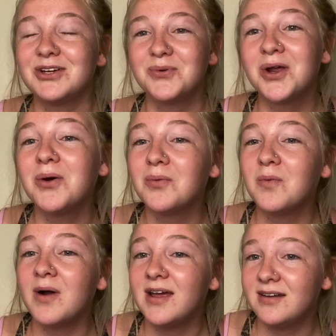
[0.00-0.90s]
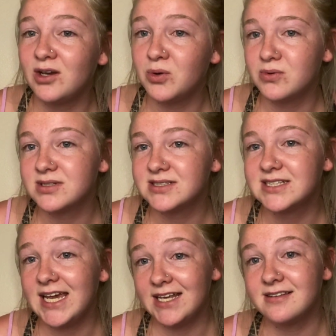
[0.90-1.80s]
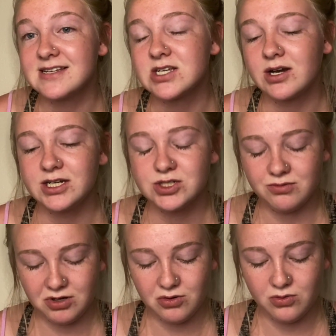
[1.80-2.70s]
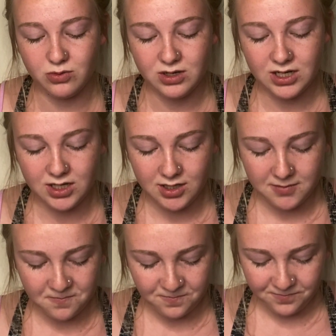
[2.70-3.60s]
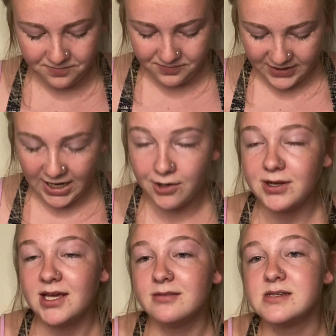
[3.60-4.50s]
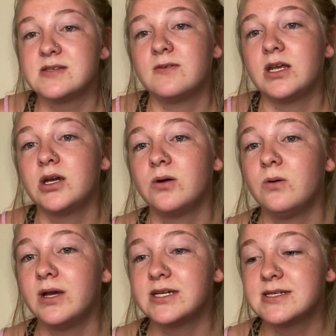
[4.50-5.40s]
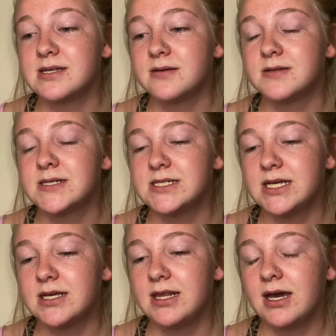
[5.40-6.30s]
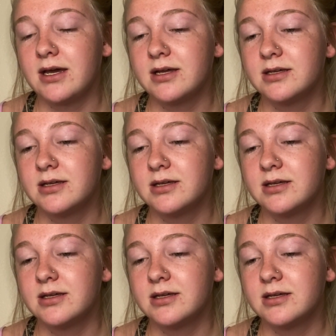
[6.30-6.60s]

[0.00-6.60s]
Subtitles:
know what note to end this on. I don't know how to end this video except to say that